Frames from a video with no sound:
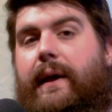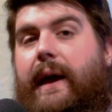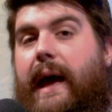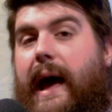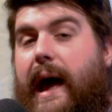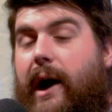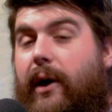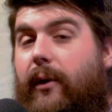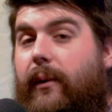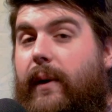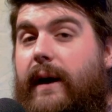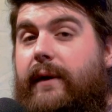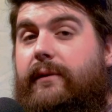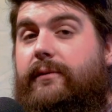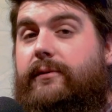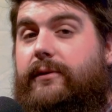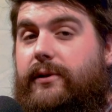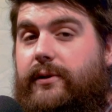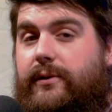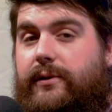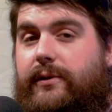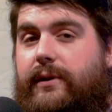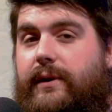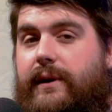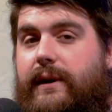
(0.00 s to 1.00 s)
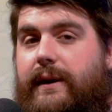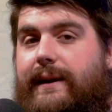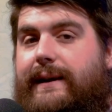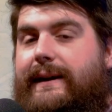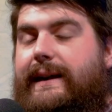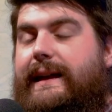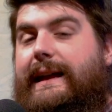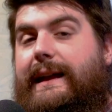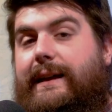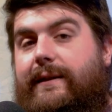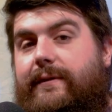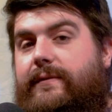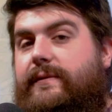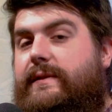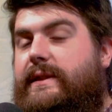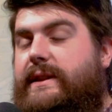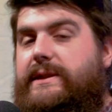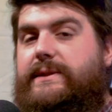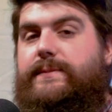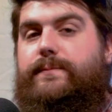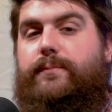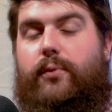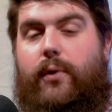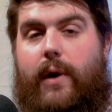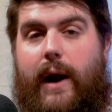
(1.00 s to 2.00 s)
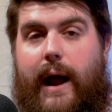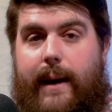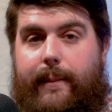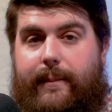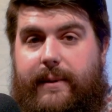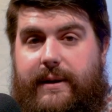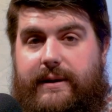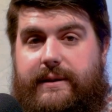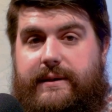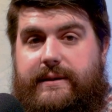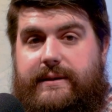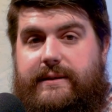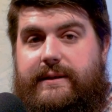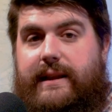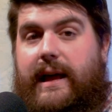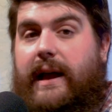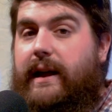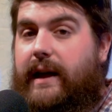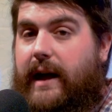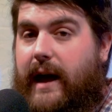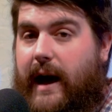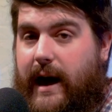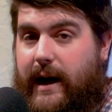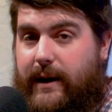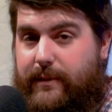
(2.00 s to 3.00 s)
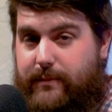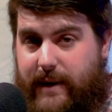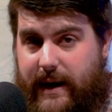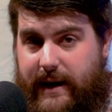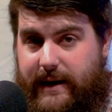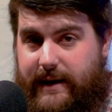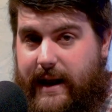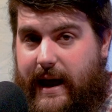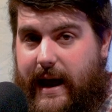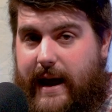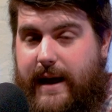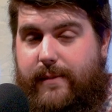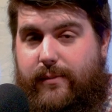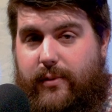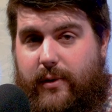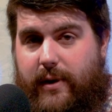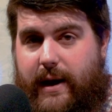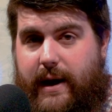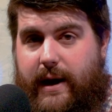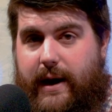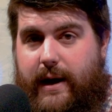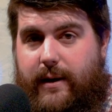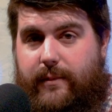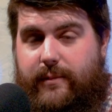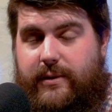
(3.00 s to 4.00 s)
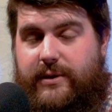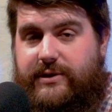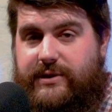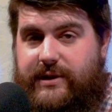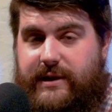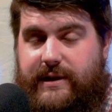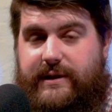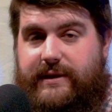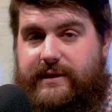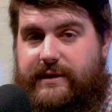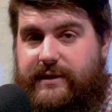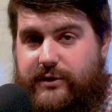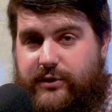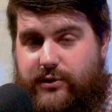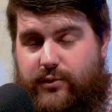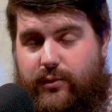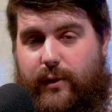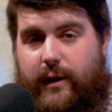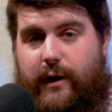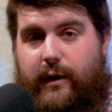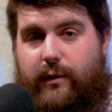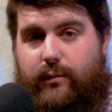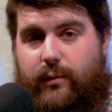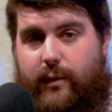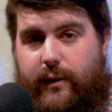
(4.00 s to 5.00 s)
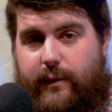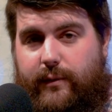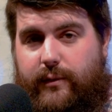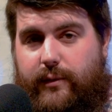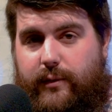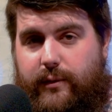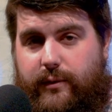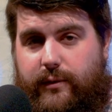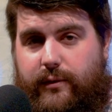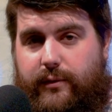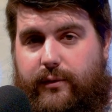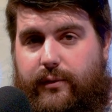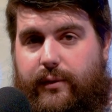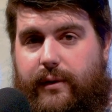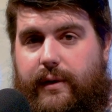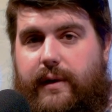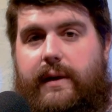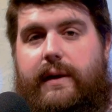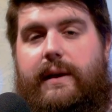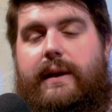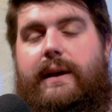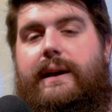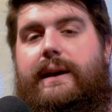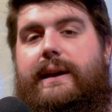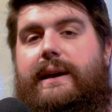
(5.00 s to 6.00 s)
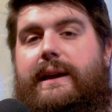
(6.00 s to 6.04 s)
However, if this promise that God made to Abraham in Genesis 12, 1 through 3,